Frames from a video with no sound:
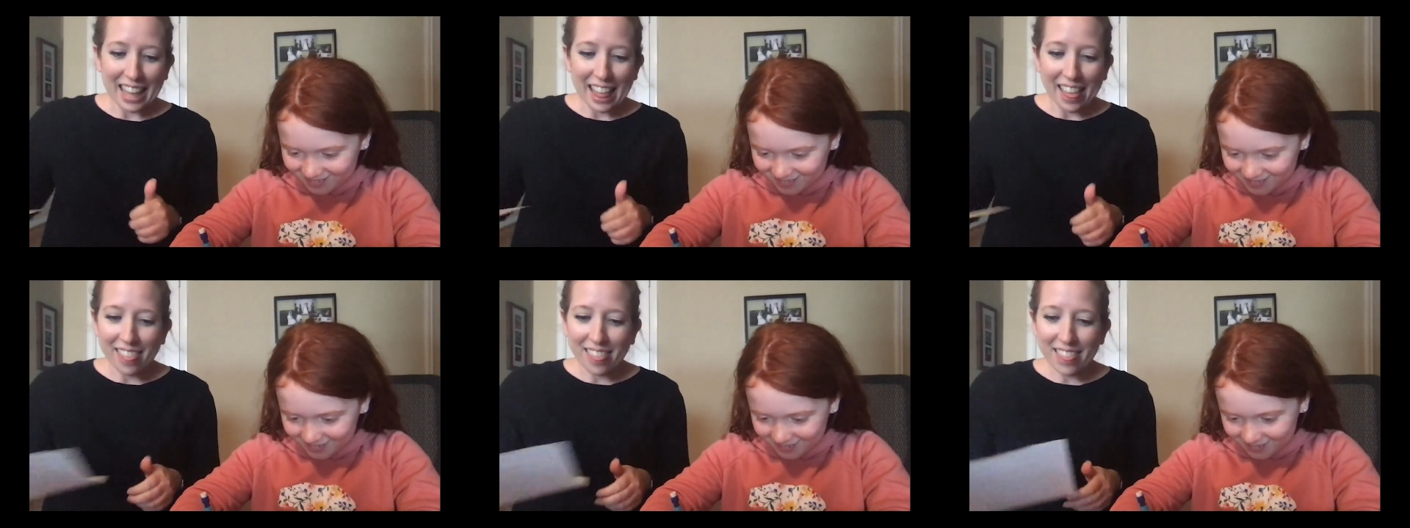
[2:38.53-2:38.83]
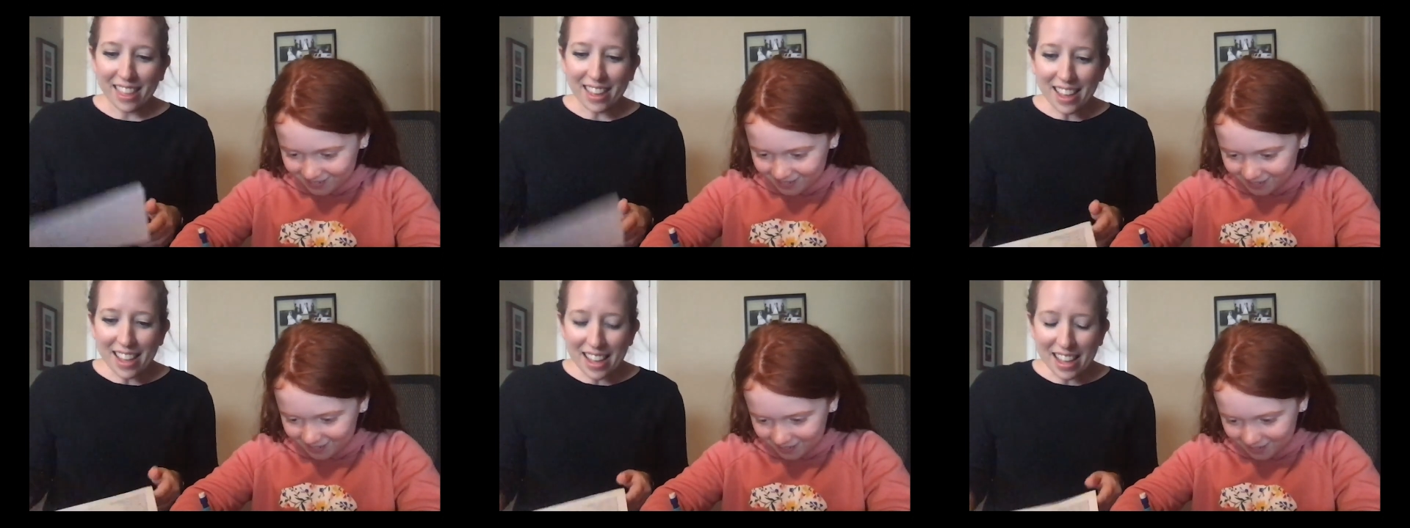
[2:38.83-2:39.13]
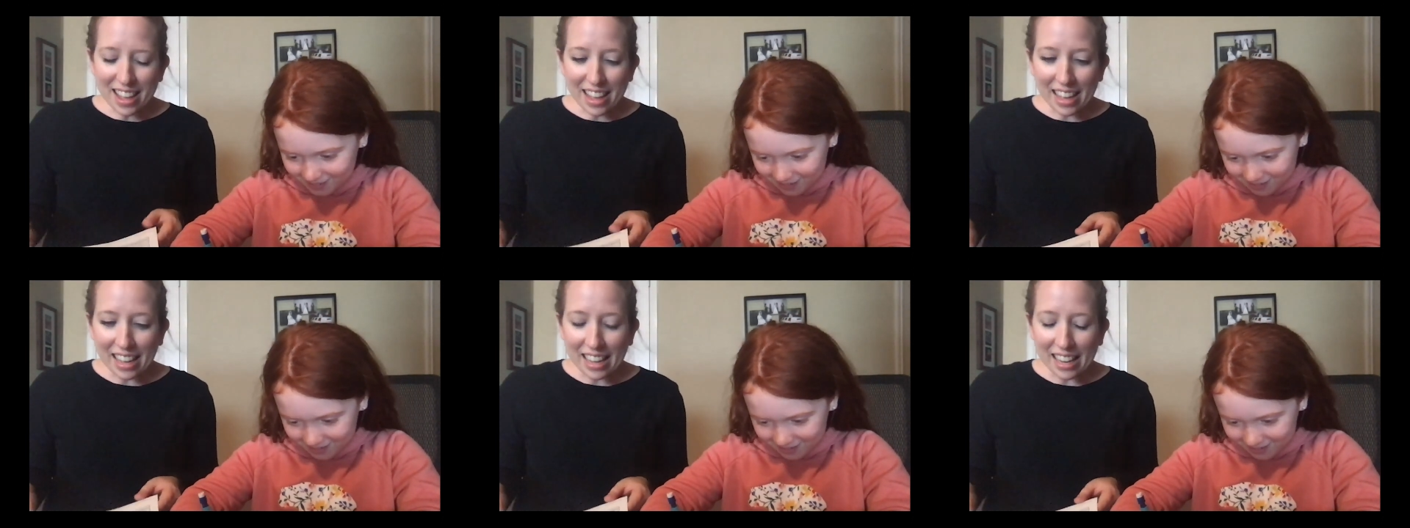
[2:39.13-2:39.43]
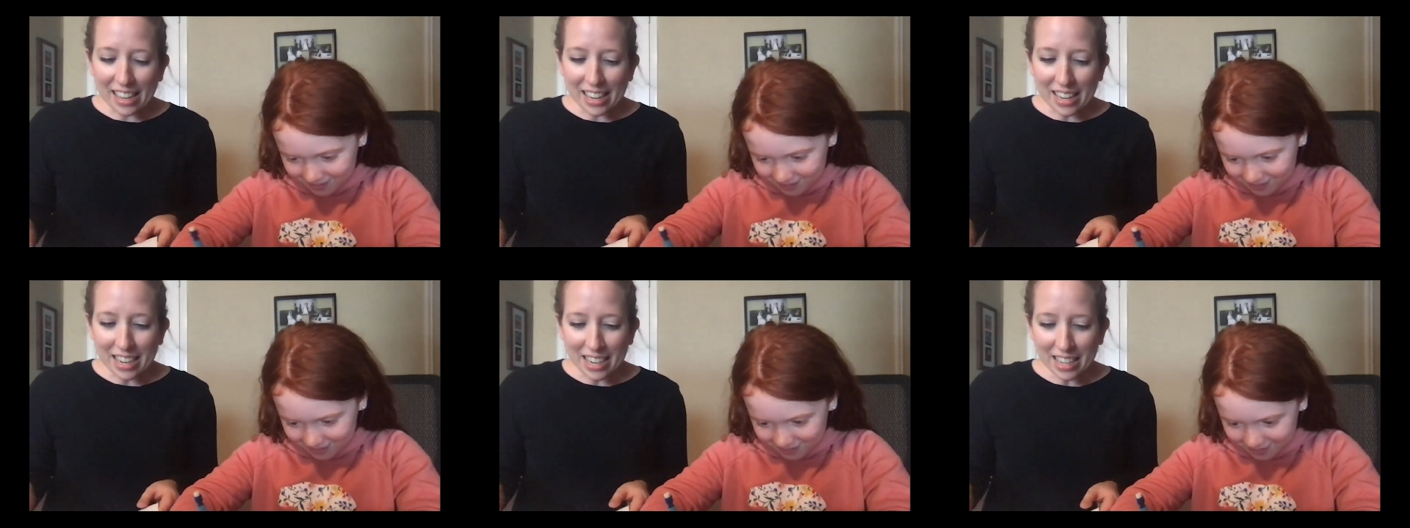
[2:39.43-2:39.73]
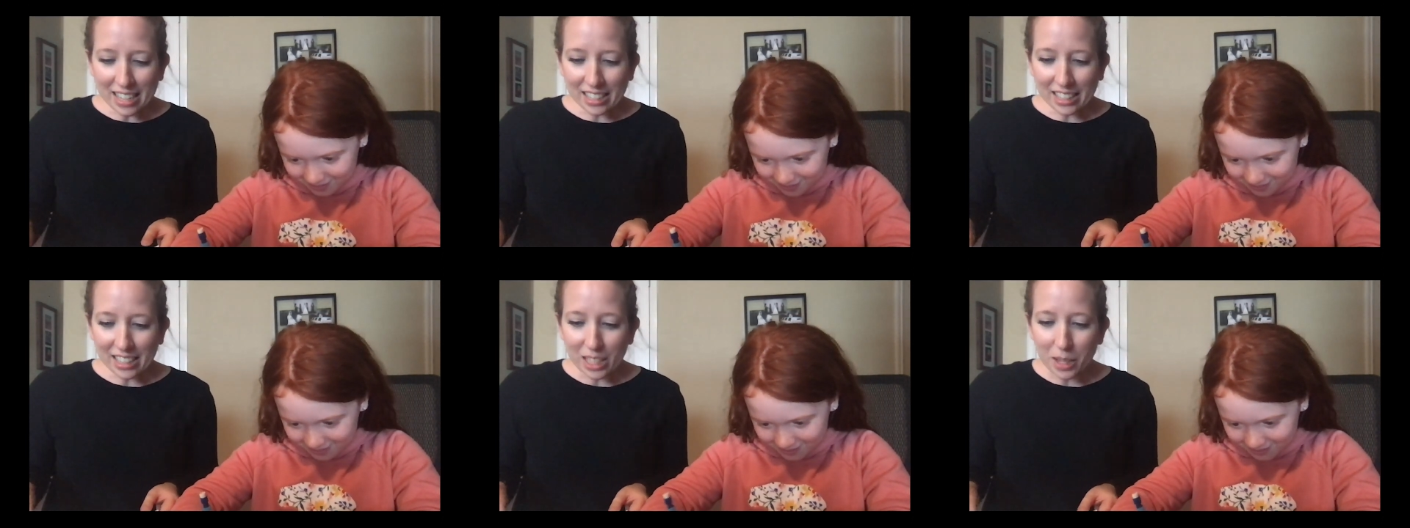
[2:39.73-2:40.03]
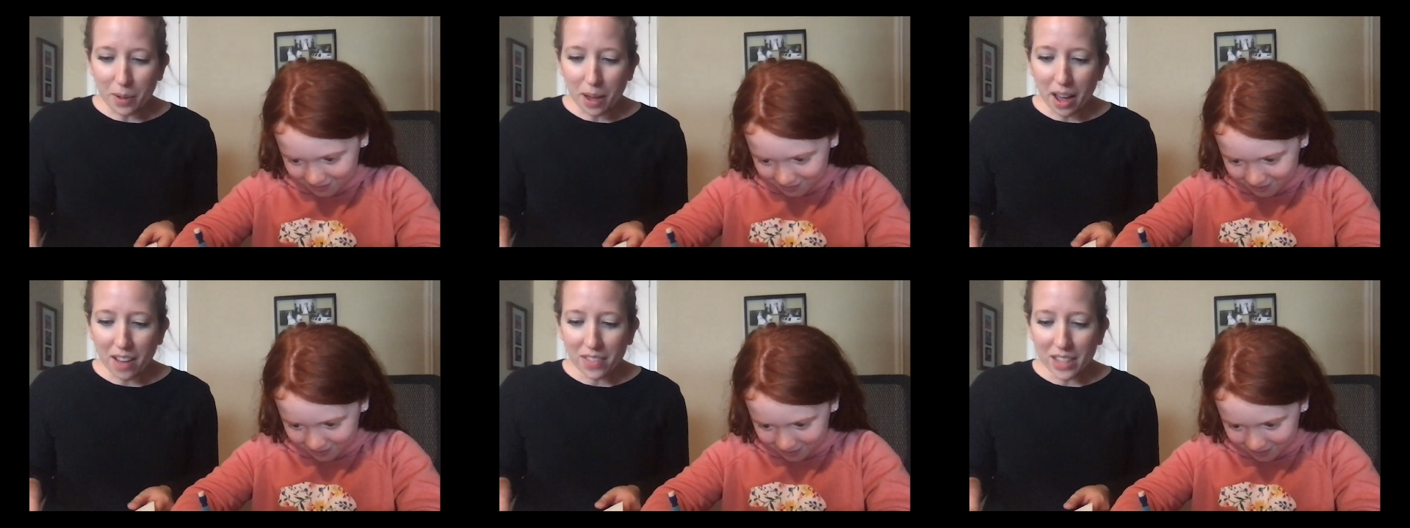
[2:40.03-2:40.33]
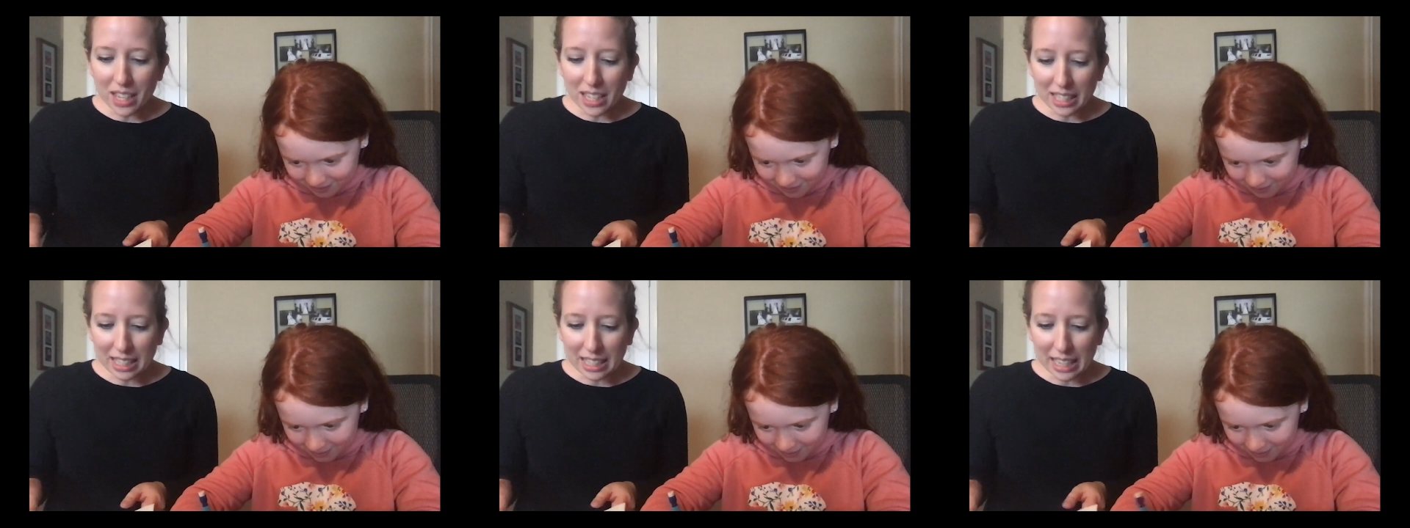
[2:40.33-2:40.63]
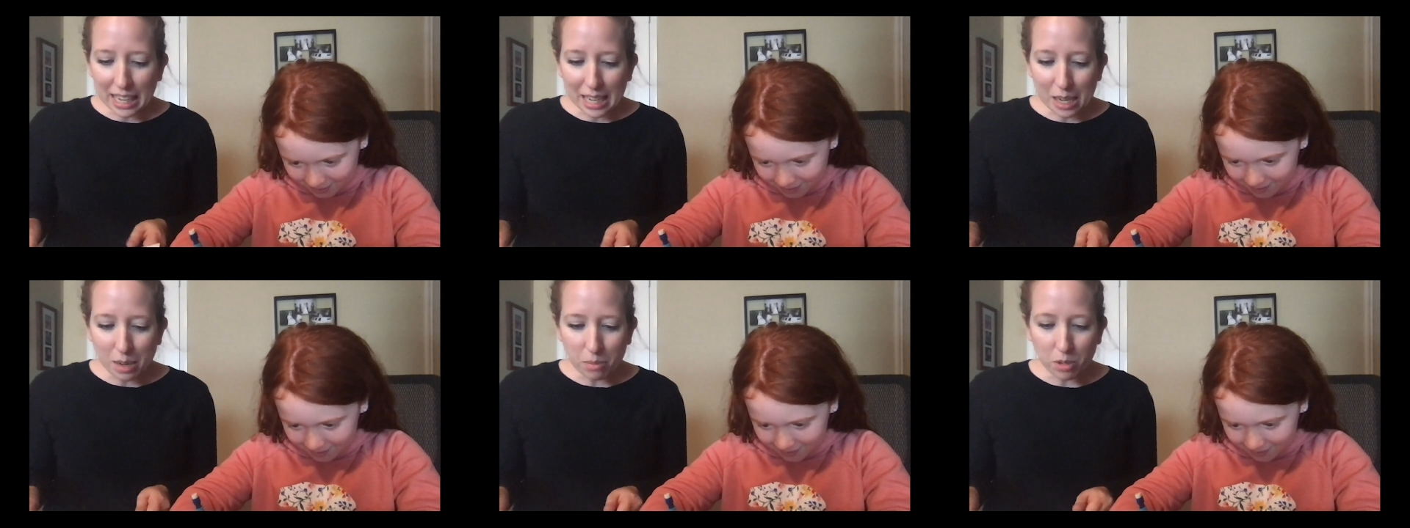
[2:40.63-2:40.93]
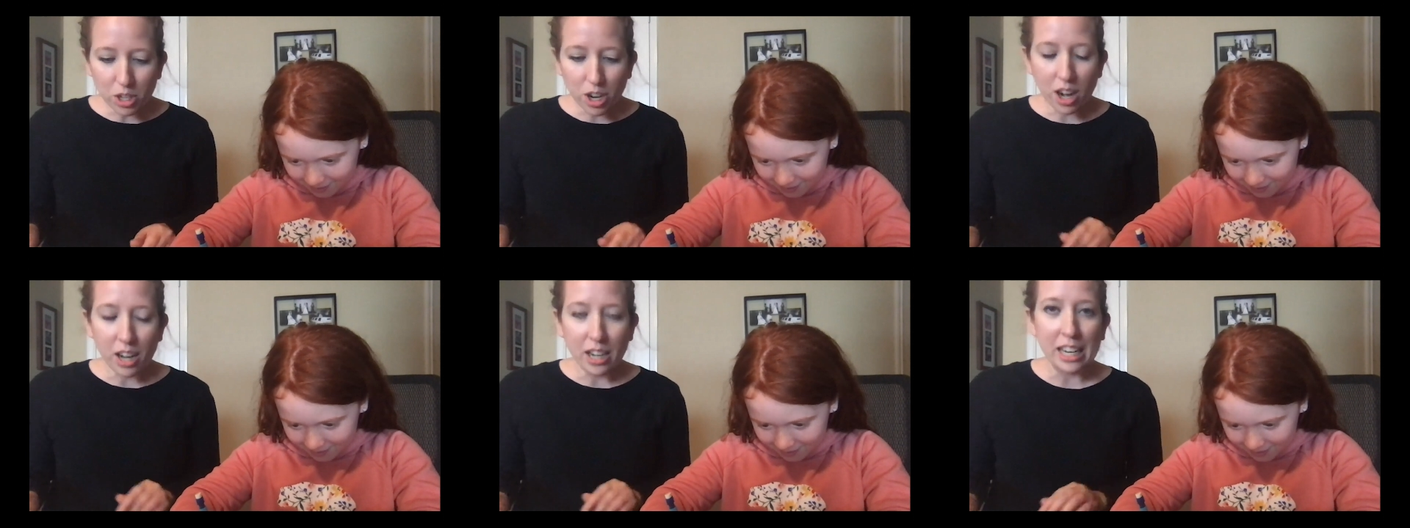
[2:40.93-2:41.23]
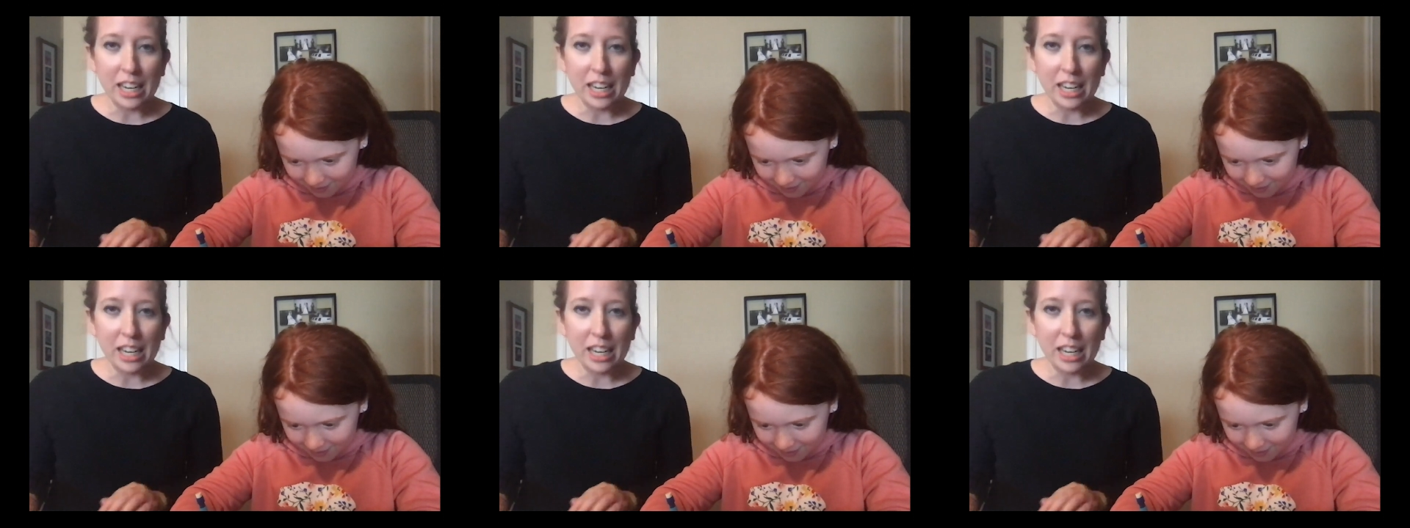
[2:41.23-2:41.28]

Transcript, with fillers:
Speaker 1: Then you have the stadium chart